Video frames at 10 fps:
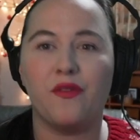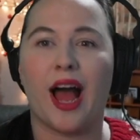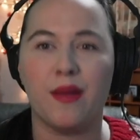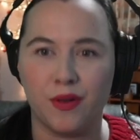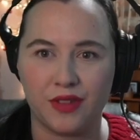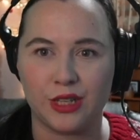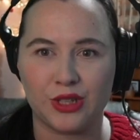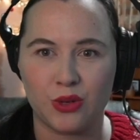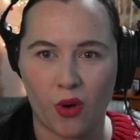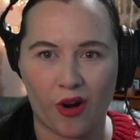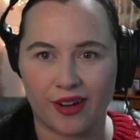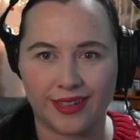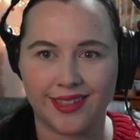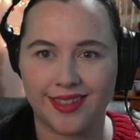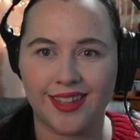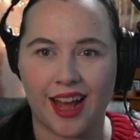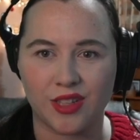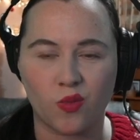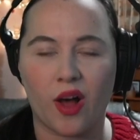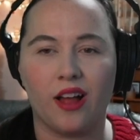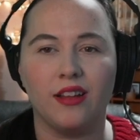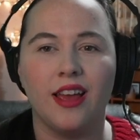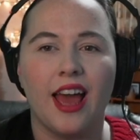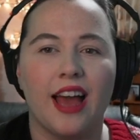the vibe of these two artists as well.